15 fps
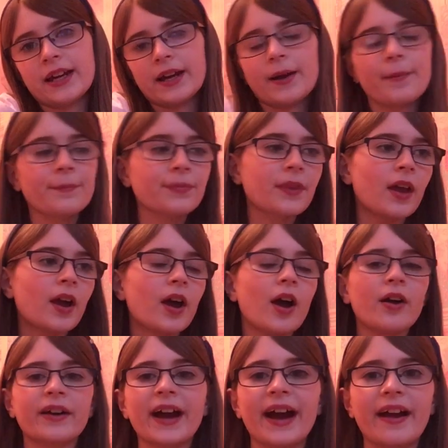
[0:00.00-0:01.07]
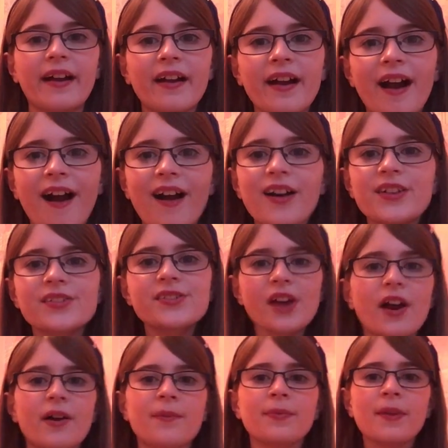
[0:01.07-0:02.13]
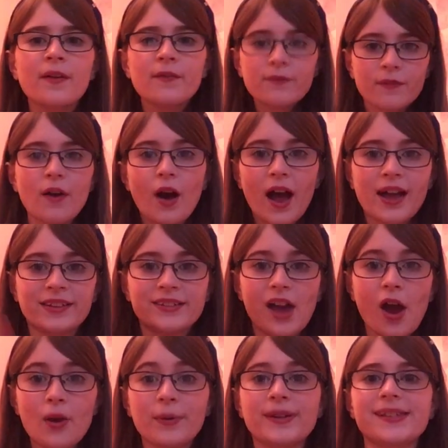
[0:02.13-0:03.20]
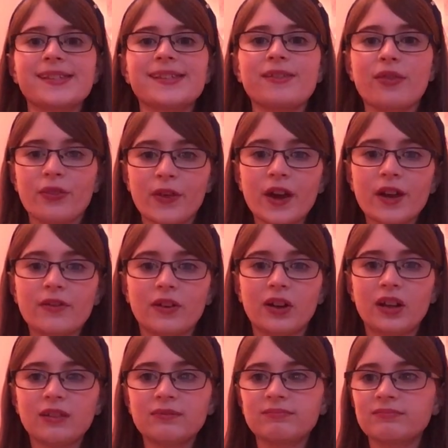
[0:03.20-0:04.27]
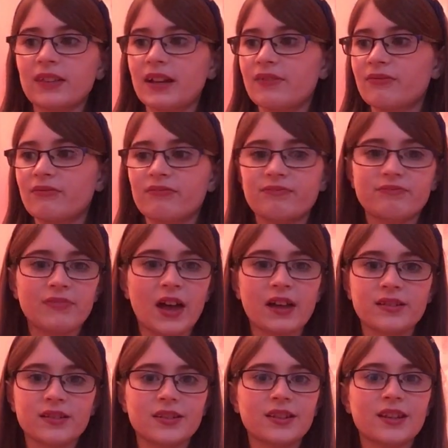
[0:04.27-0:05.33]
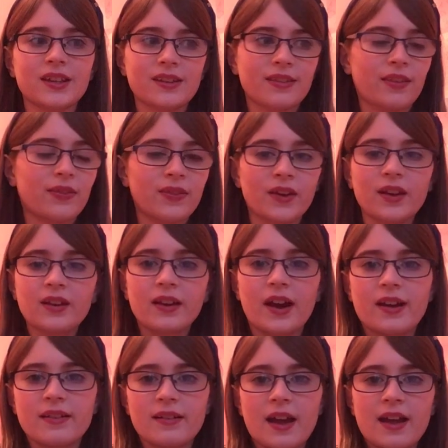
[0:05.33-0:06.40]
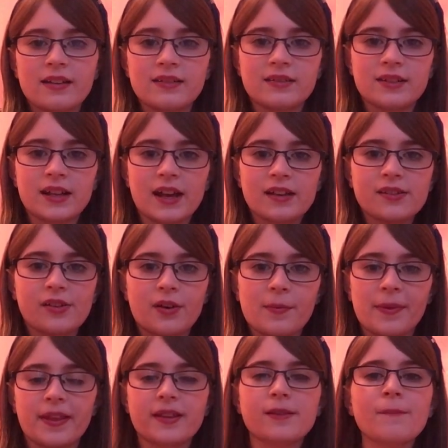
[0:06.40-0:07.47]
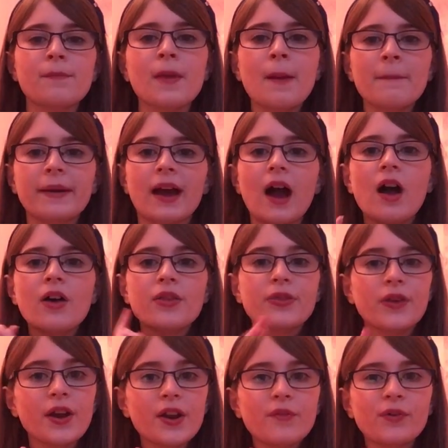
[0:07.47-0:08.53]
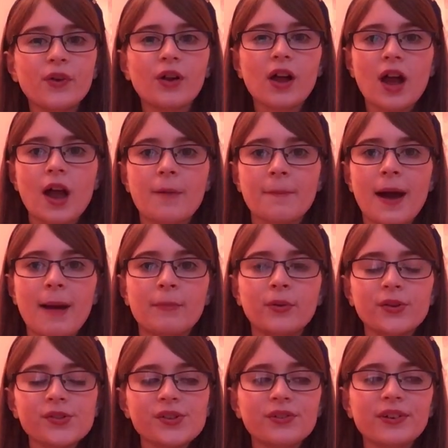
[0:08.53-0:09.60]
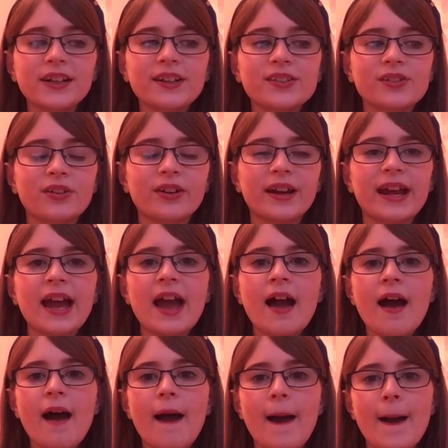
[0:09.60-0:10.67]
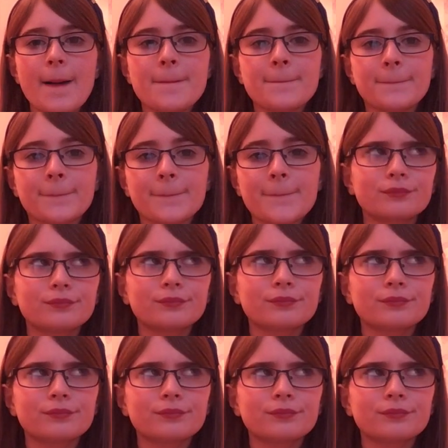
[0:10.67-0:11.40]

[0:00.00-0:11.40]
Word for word: here. Okay, so, and Owen, third of all, if that is not third, okay, and yeah, sorry about this. Yeah, third of all, um, I'm also really sorry um,